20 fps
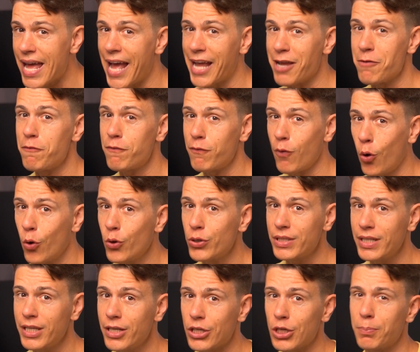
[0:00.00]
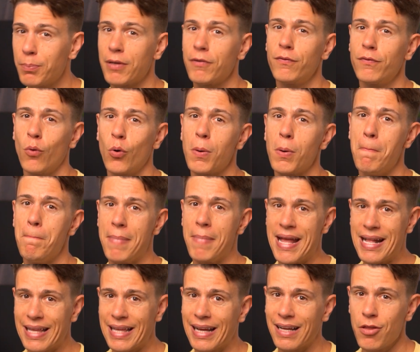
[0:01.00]
a full year before
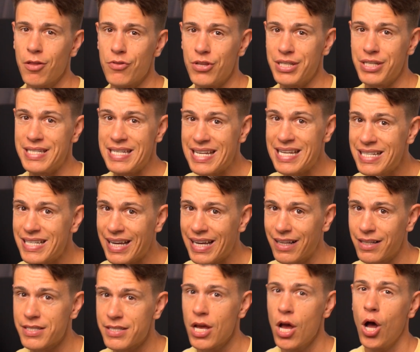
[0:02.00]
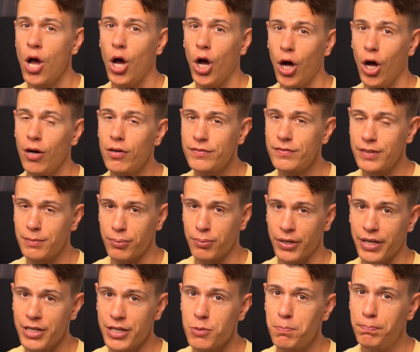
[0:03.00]
making the details of the
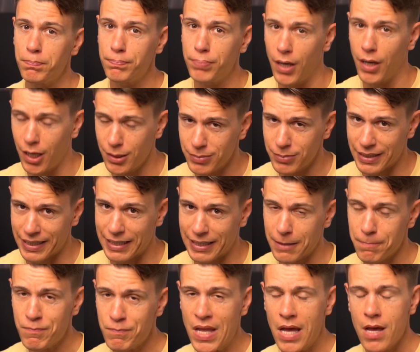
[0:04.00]
breach public.